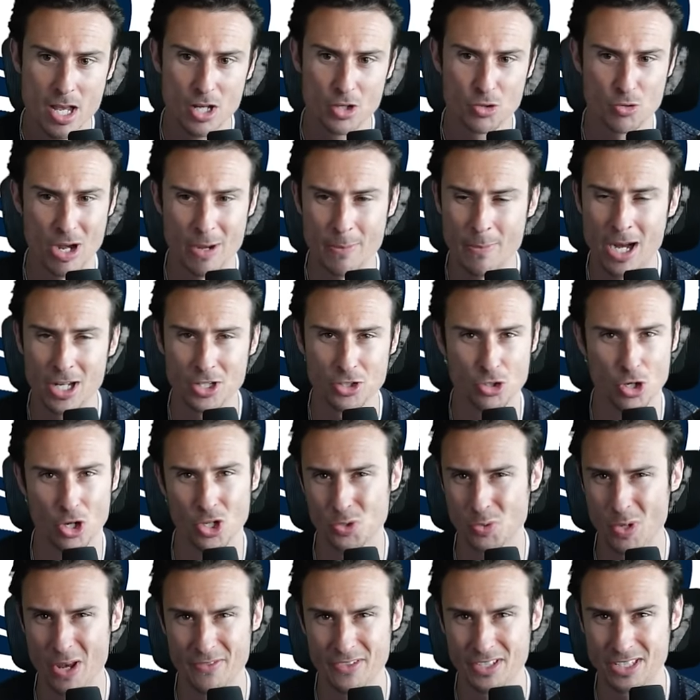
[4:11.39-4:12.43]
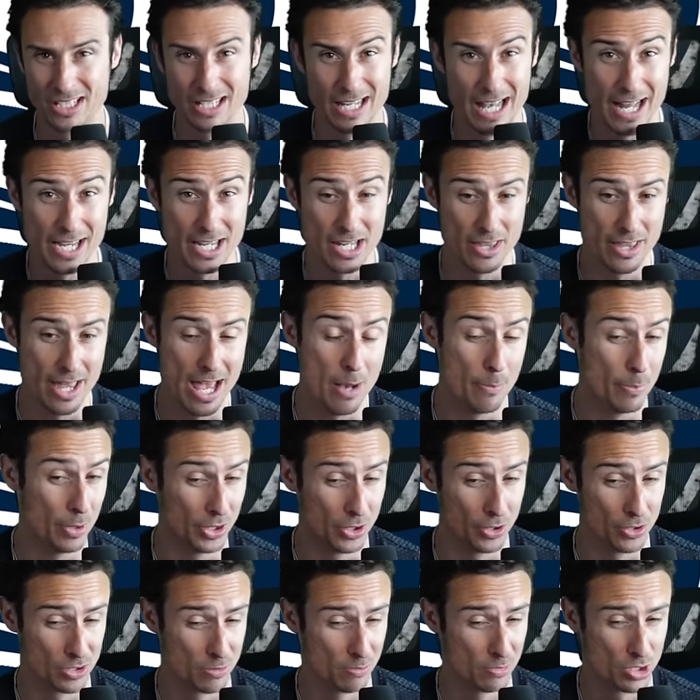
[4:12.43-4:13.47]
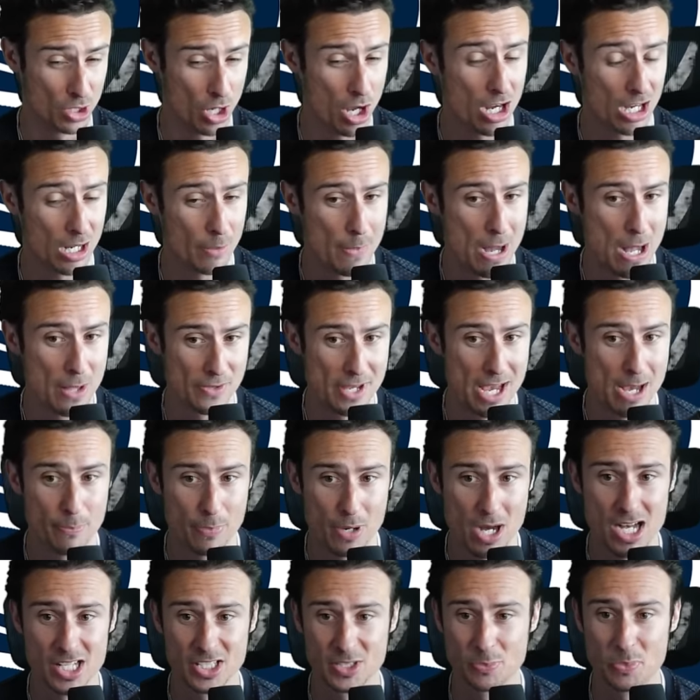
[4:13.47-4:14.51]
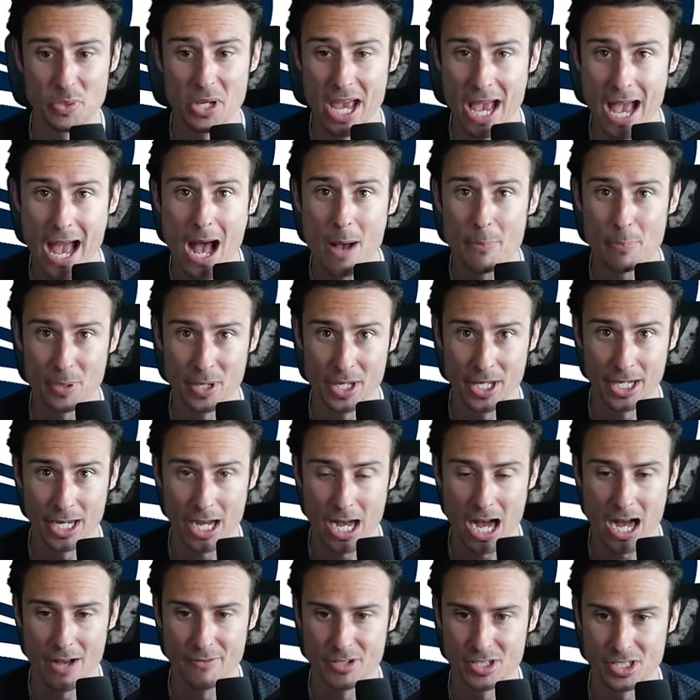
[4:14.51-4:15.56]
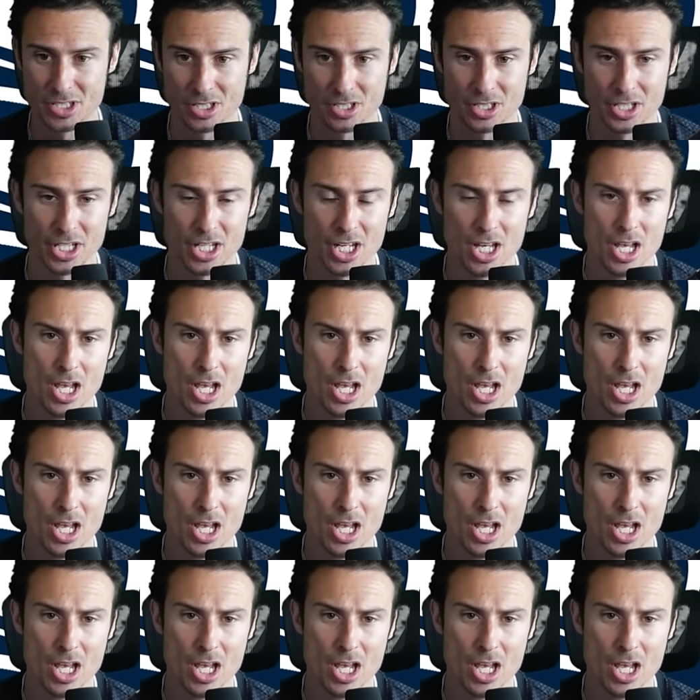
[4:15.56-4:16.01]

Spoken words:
Draymond Jones, we haven't seen any of that, but there's some talk about that possibly happening, obviously,